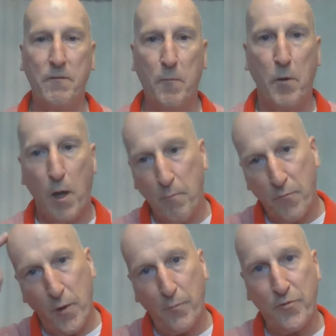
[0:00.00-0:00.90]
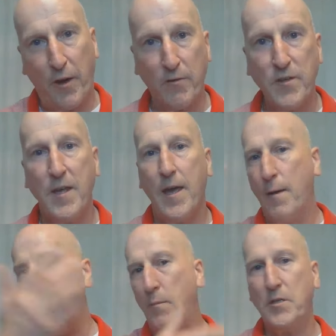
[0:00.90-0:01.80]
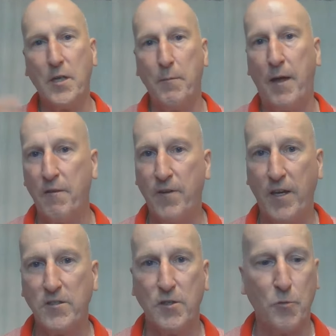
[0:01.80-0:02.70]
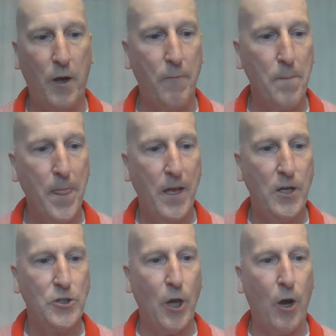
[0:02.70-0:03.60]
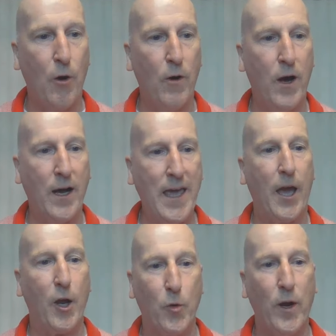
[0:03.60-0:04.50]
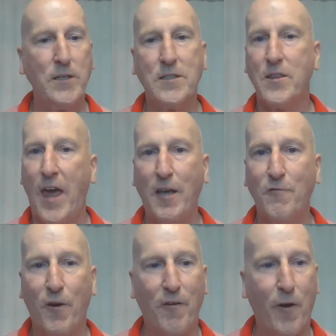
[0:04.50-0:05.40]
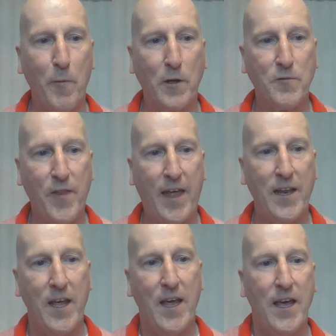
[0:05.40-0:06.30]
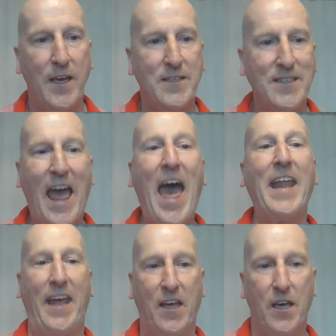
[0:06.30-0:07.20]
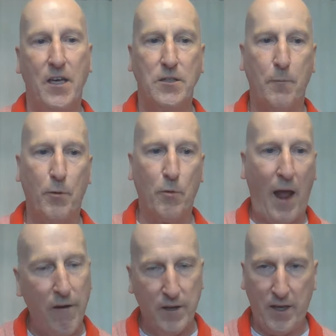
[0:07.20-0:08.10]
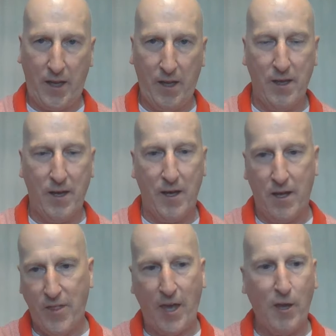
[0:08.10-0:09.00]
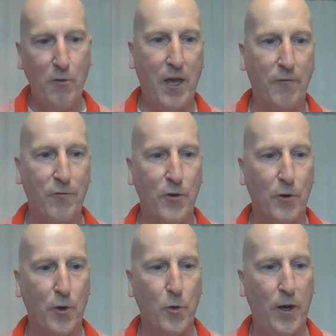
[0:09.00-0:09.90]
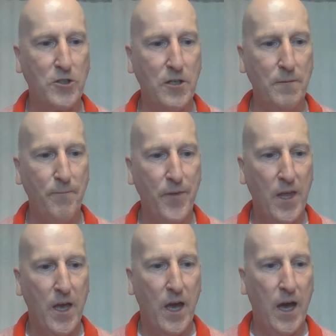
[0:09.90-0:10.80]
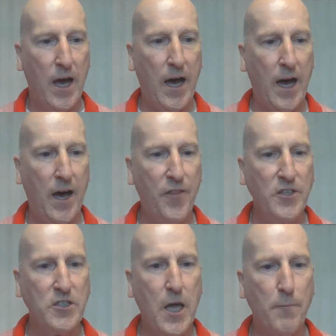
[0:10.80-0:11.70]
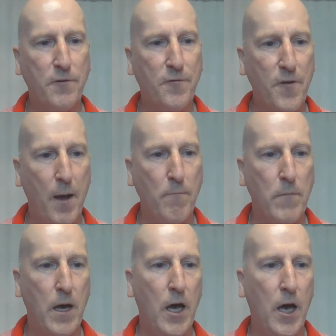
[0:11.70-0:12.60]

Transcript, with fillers: of a balm for upstairs and maybe some on the face as well. So again, Chris, thanks very, very much for that. Ecstatic Temporality, thank you again for your question. This comes from